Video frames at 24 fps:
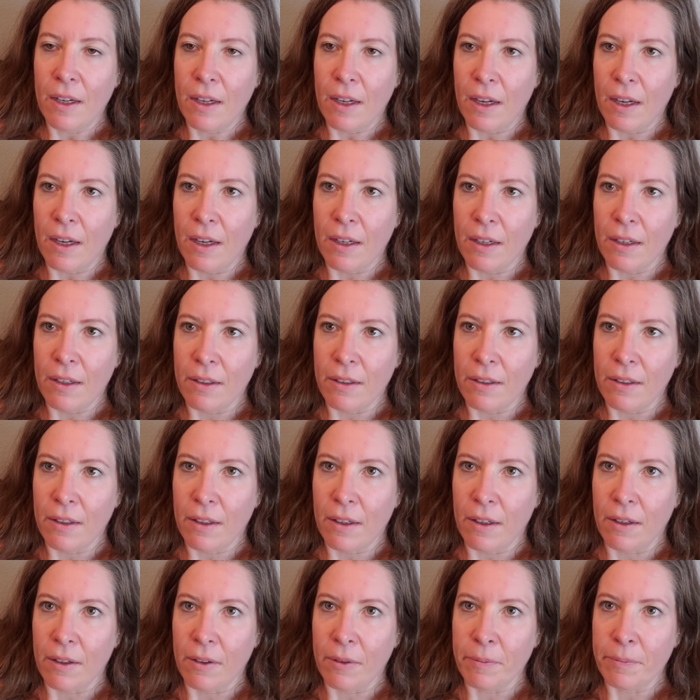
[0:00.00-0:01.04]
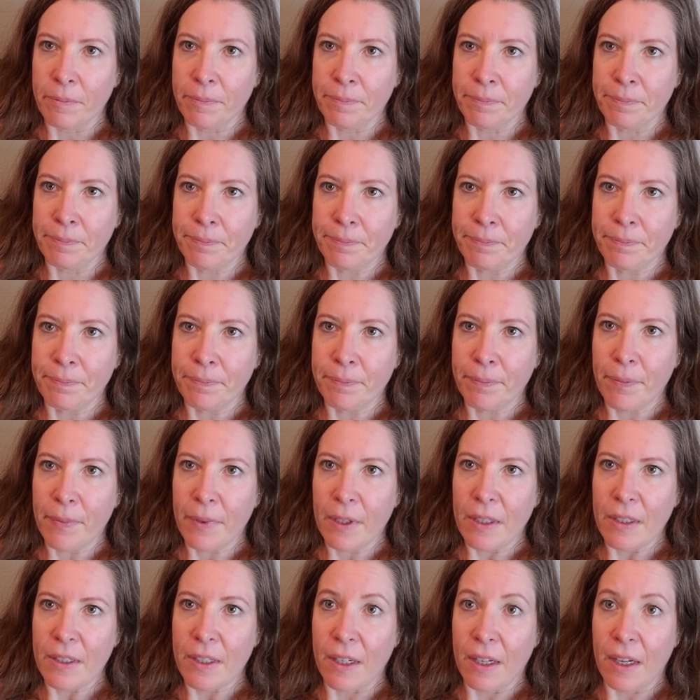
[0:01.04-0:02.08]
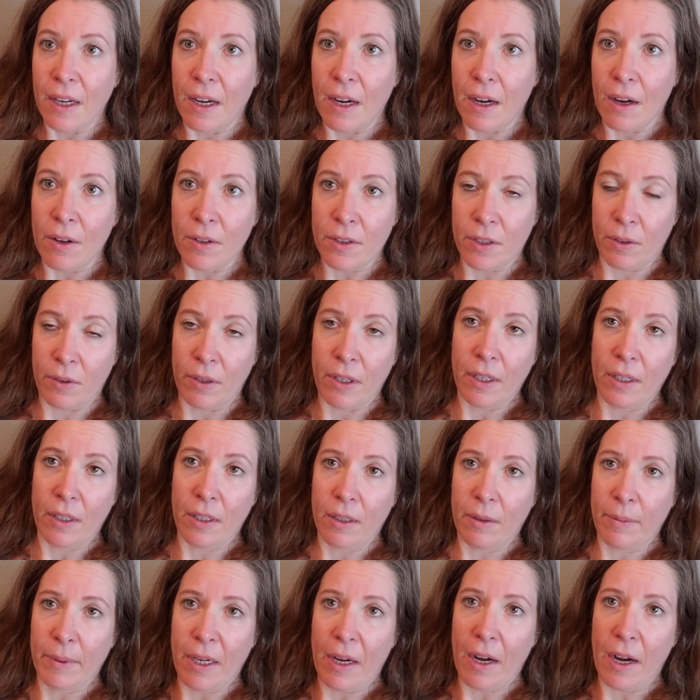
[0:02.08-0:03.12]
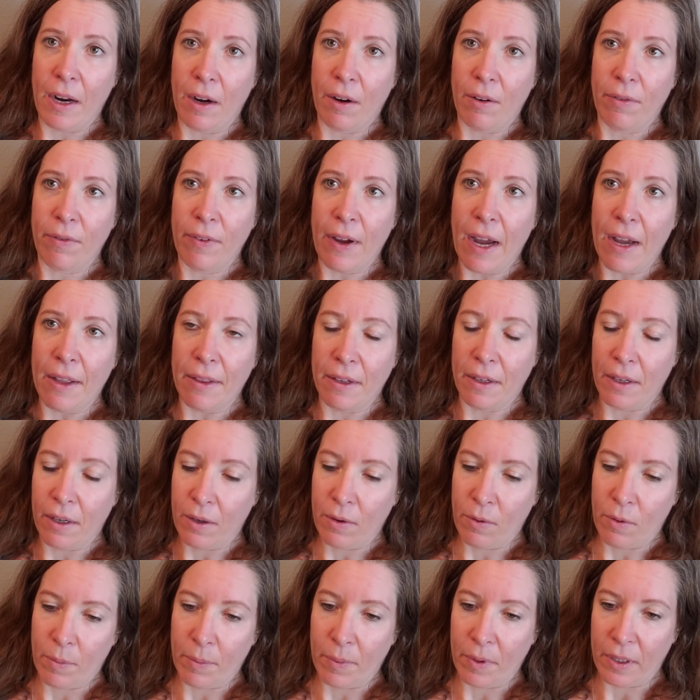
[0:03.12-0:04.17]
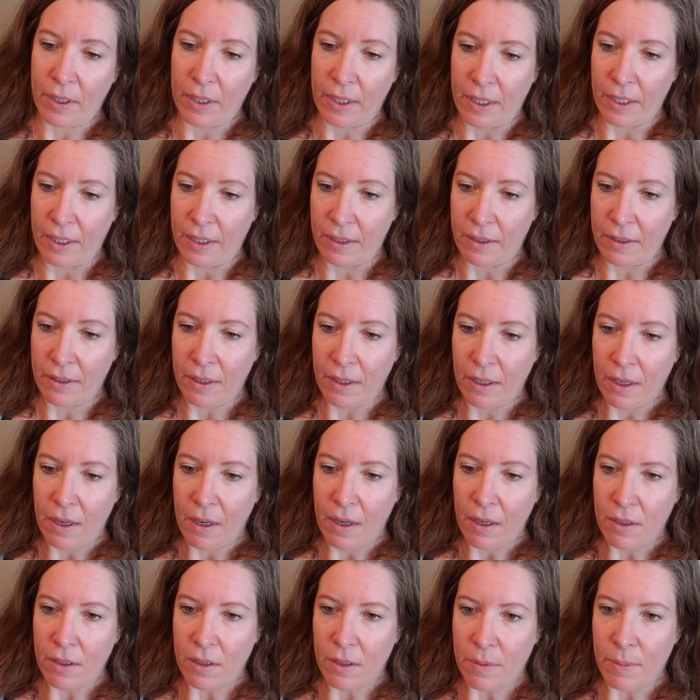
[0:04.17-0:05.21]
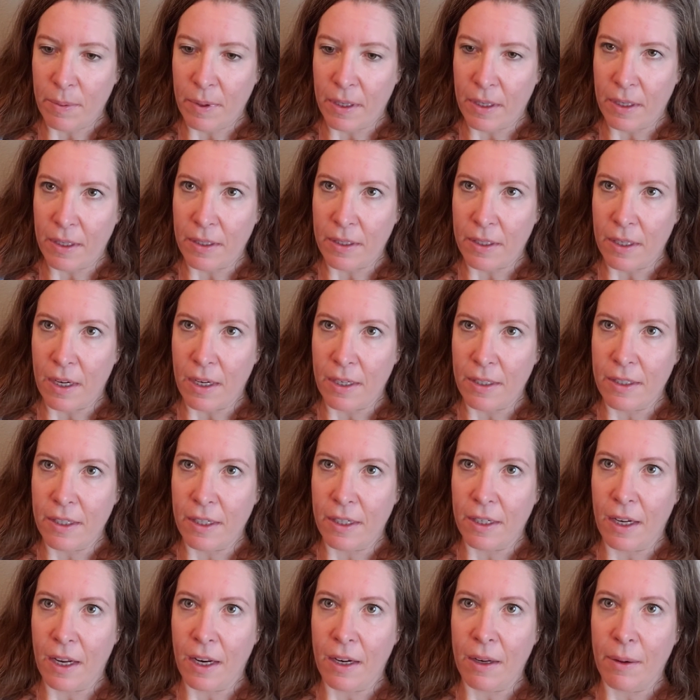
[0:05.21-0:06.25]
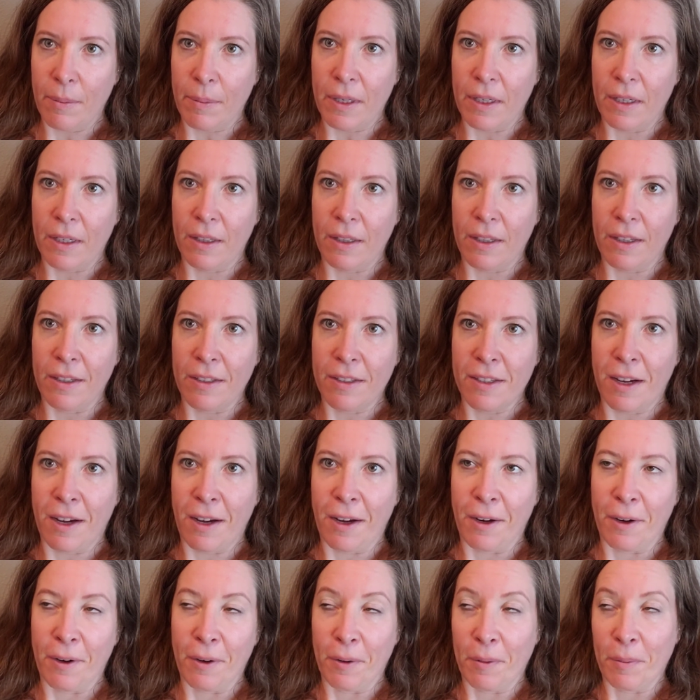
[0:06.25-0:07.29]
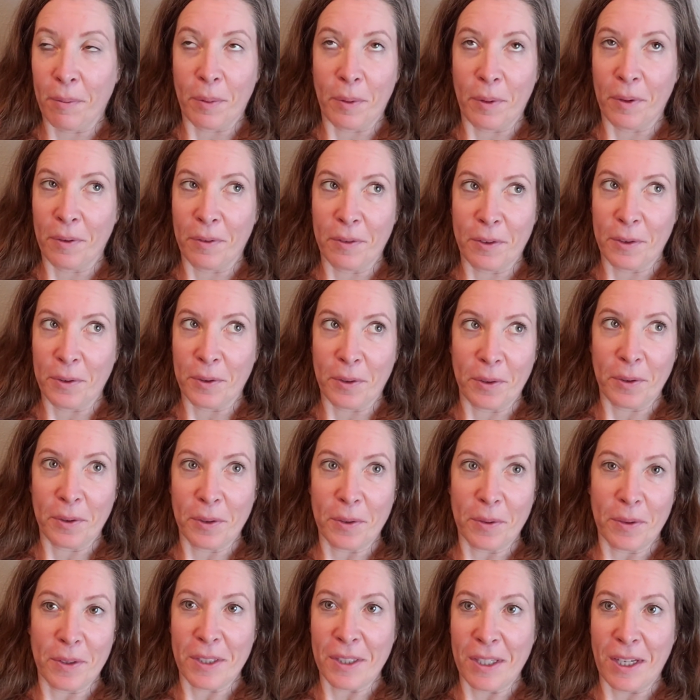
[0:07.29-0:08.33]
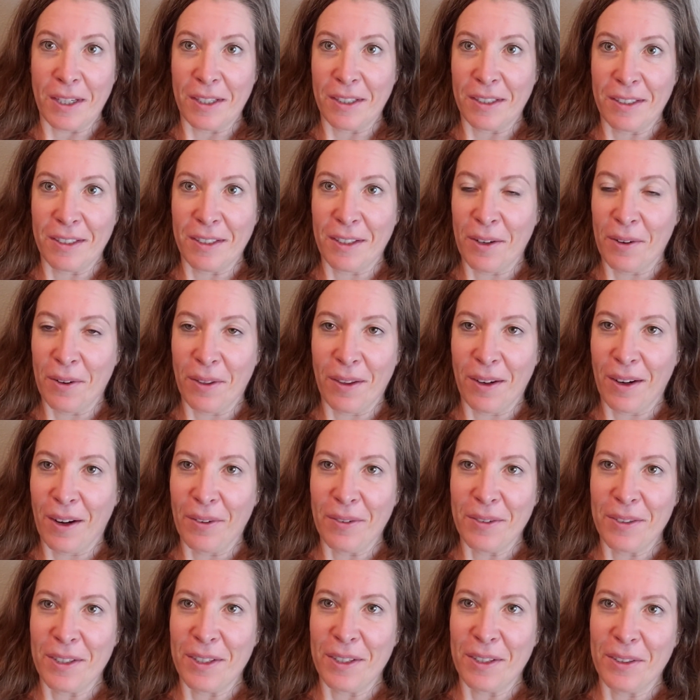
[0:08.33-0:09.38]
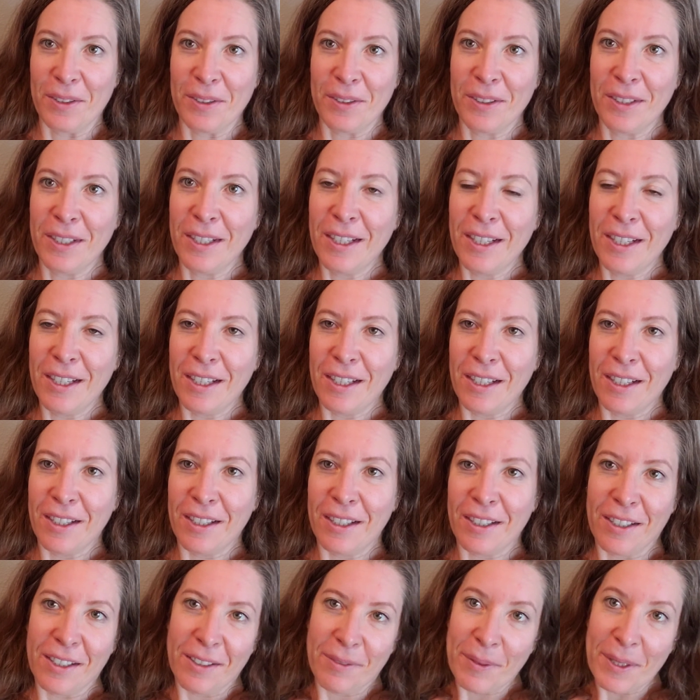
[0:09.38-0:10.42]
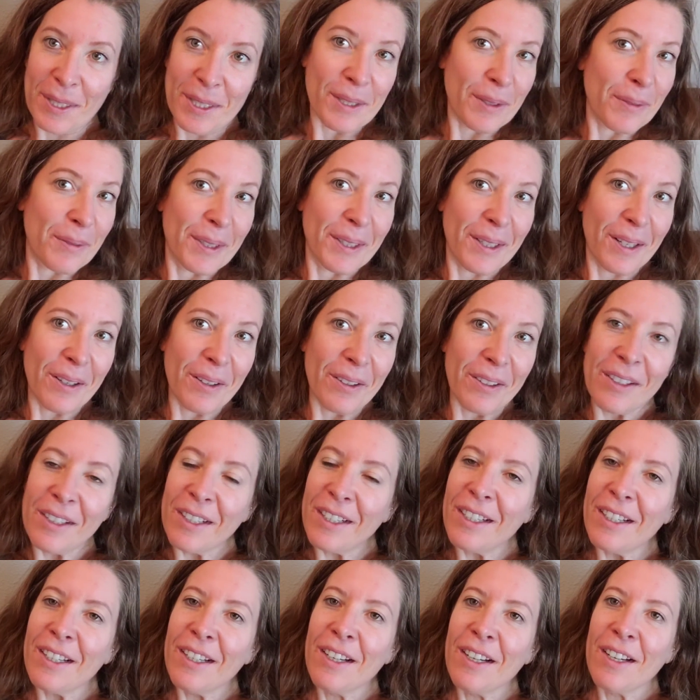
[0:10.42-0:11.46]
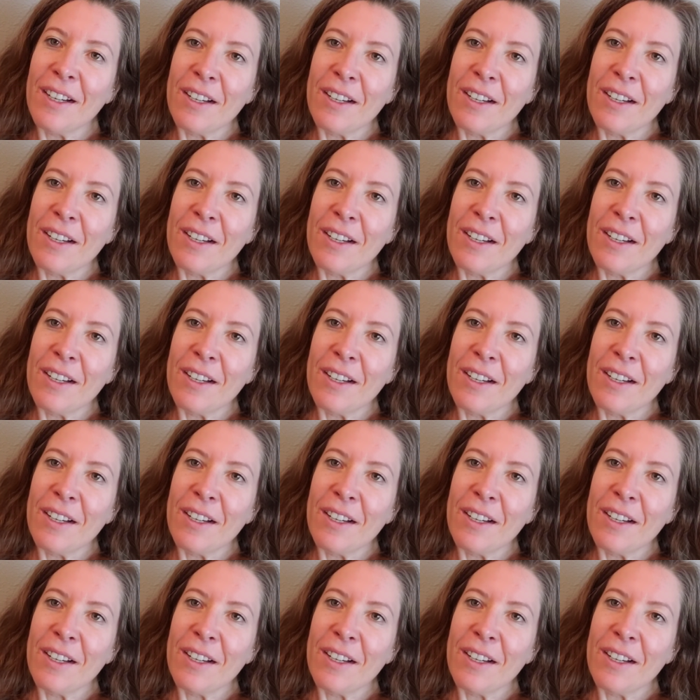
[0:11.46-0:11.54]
And today I also hit a little bit higher fat than I normally hit, just because I did end up eating the entire bowl of zoodles, which I didn't know that I would do. I must have been hungry.